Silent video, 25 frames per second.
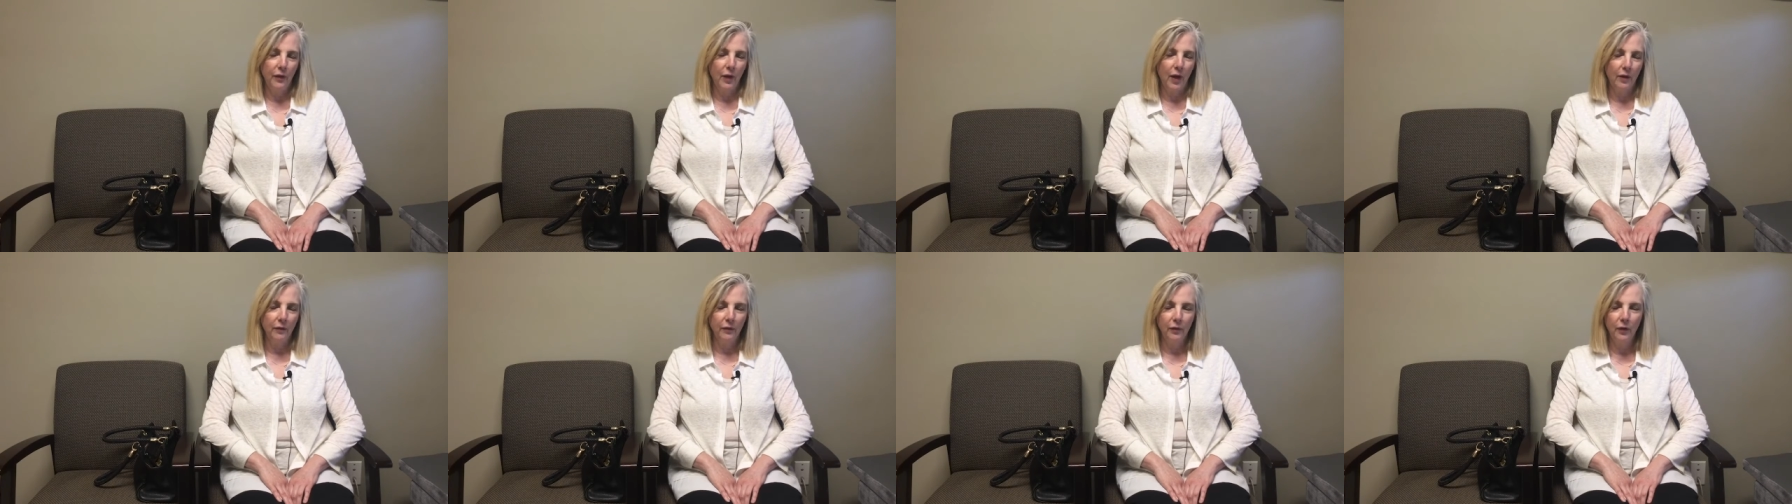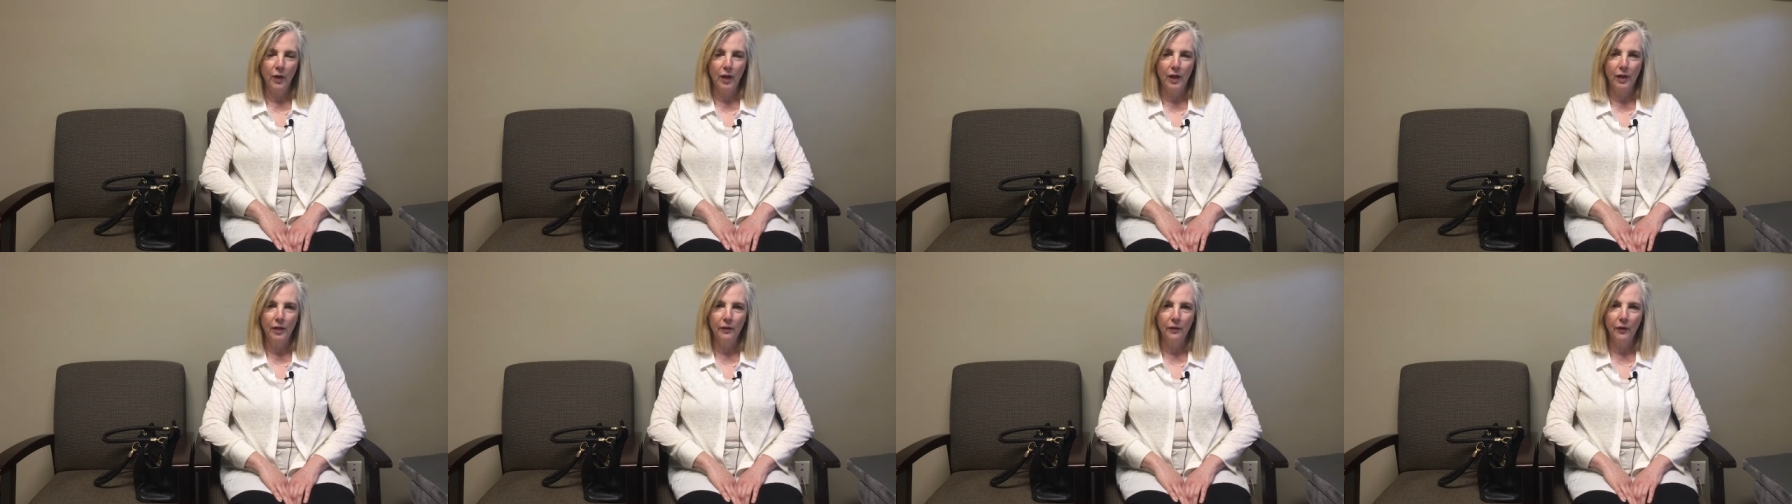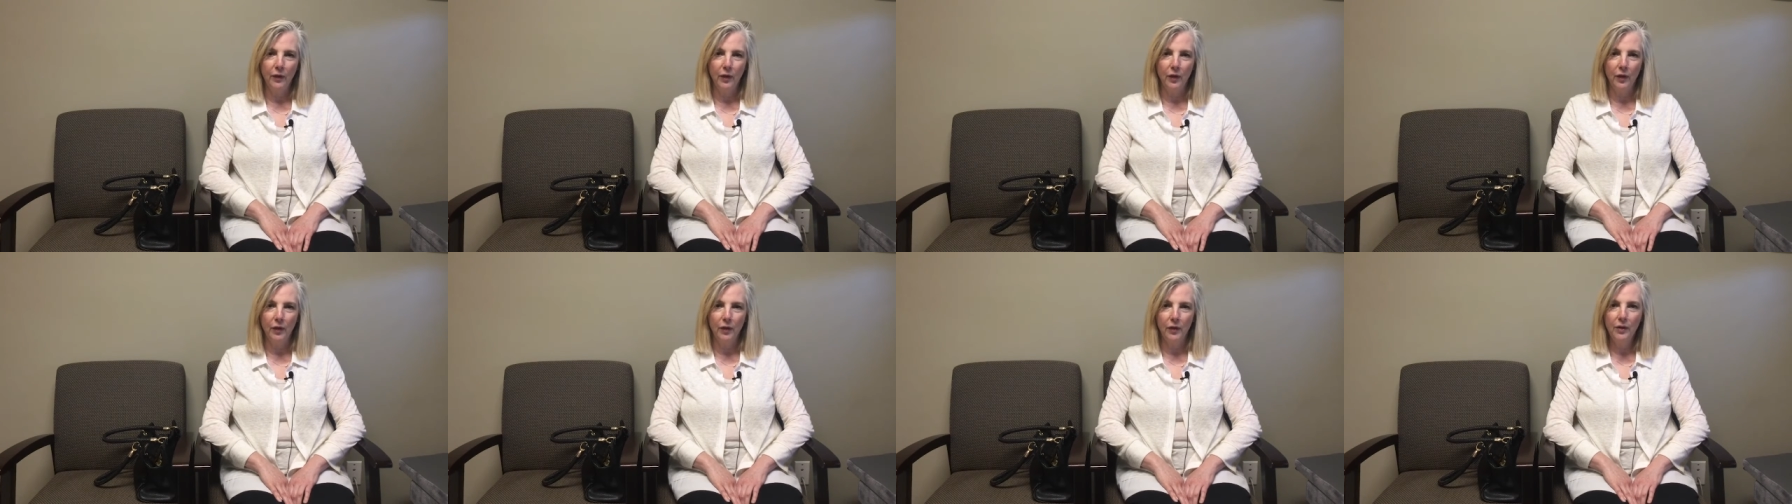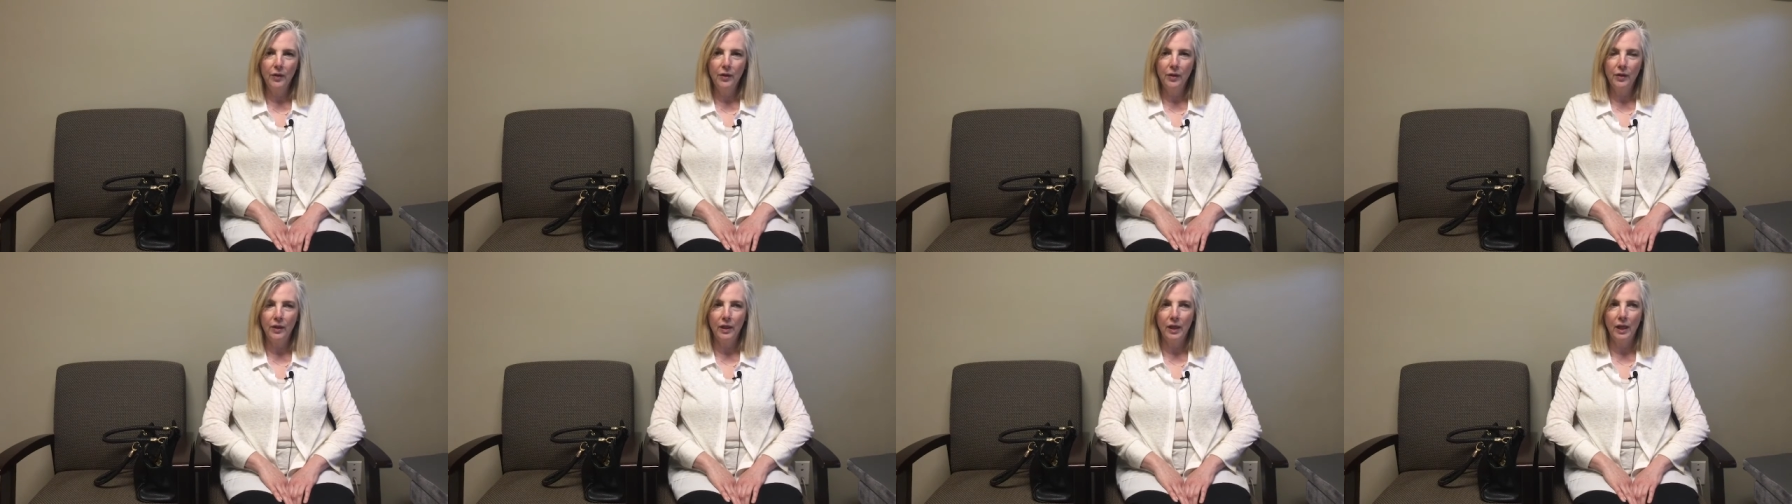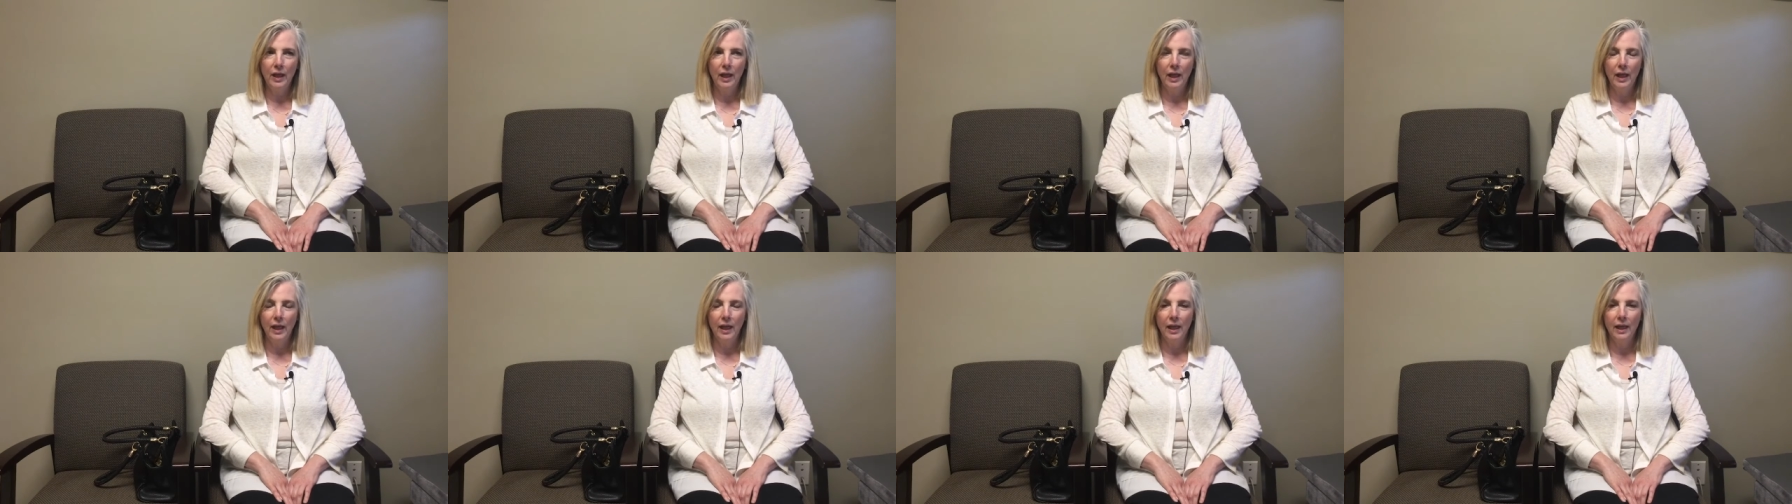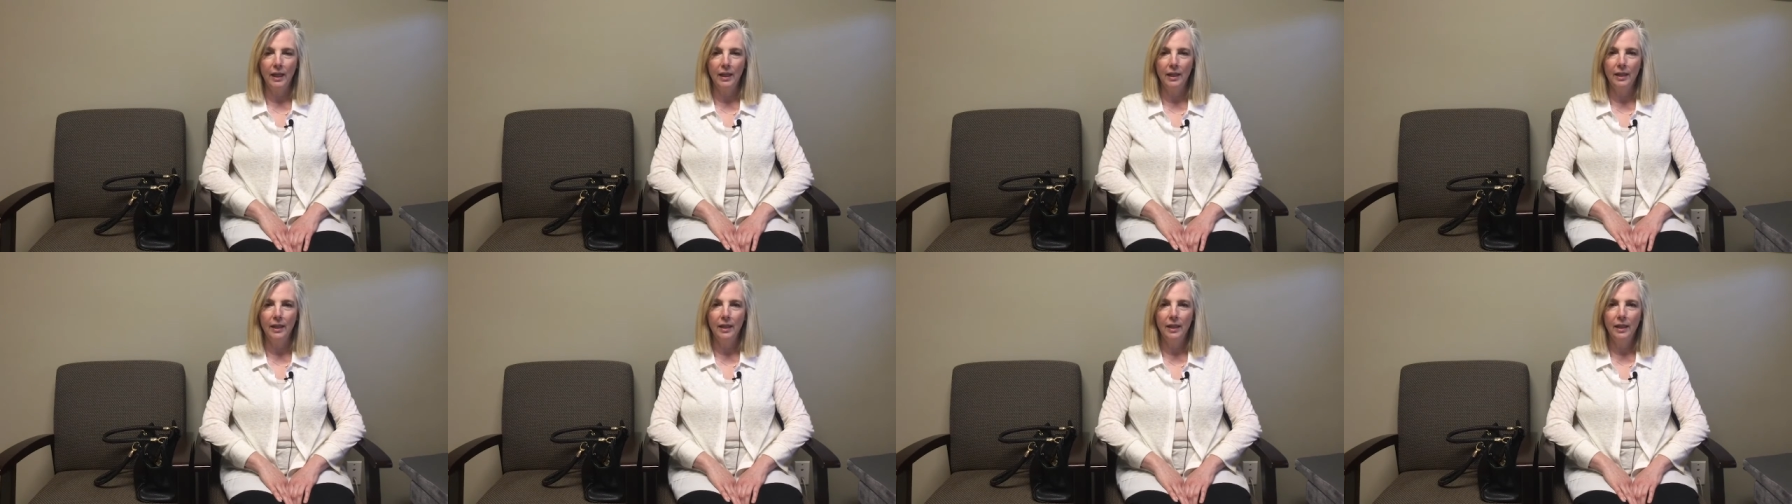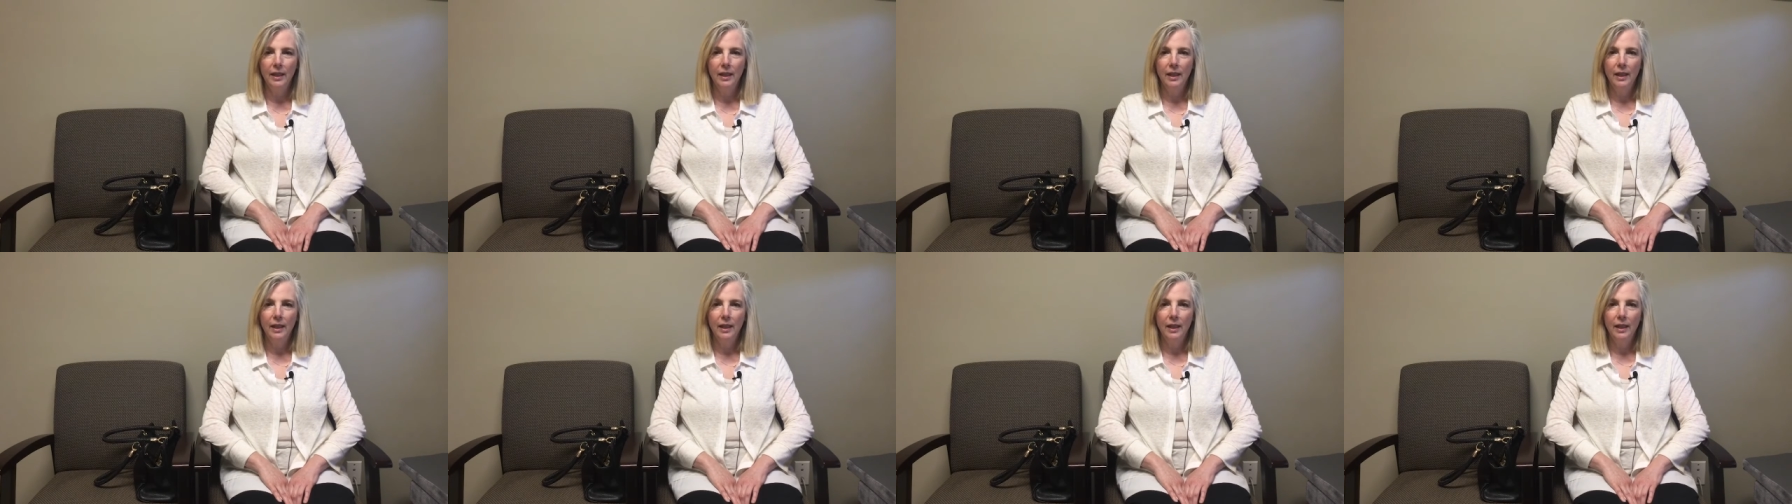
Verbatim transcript: a friend of hers and